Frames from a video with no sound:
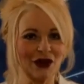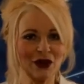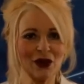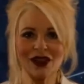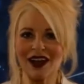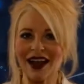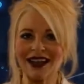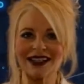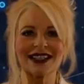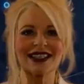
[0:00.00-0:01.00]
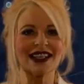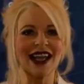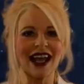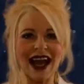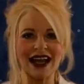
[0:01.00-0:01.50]
You like to
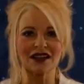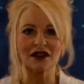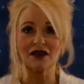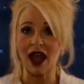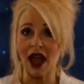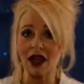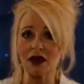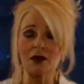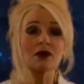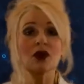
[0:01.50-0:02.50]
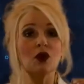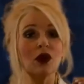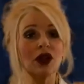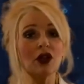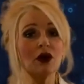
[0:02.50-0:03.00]
stay active, and
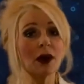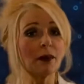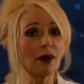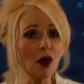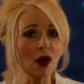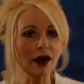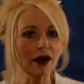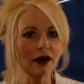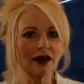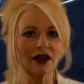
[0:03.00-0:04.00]
when you are bored,